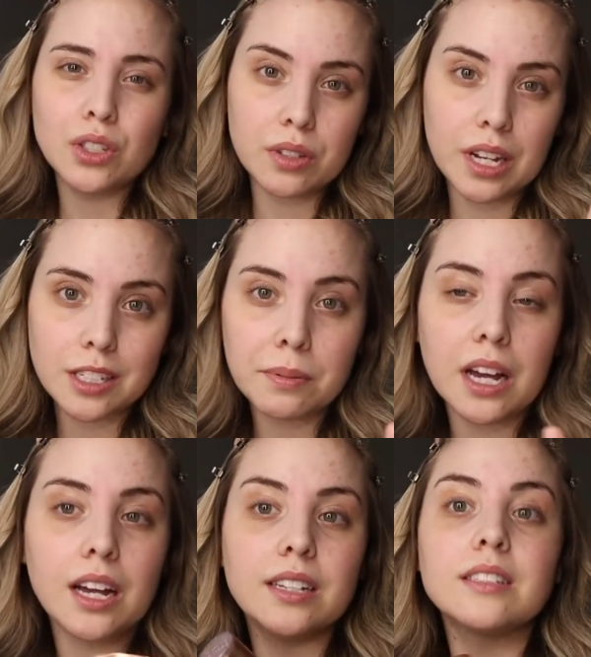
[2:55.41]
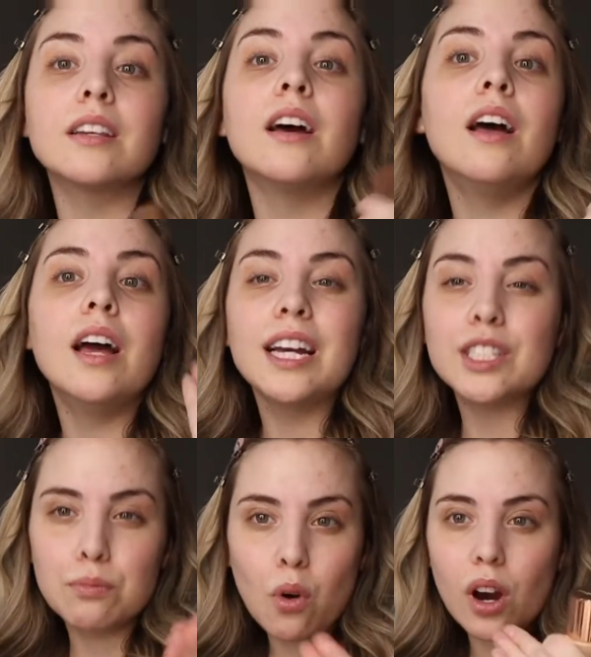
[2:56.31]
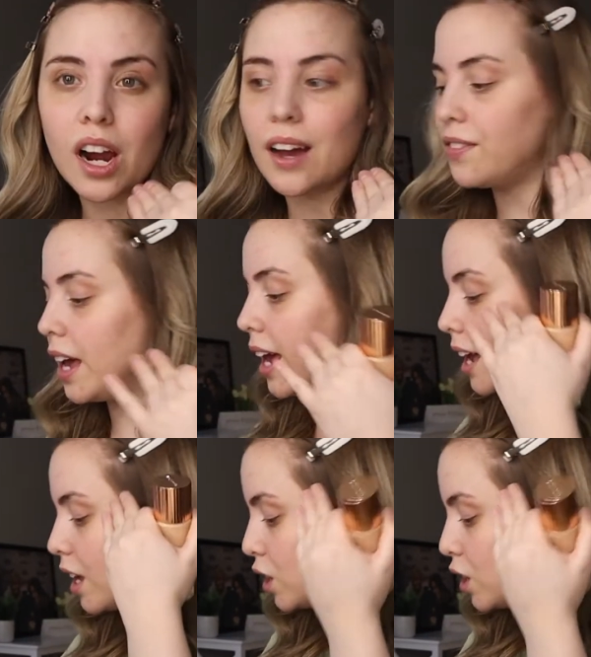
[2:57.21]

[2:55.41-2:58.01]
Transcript: do this because it's more of a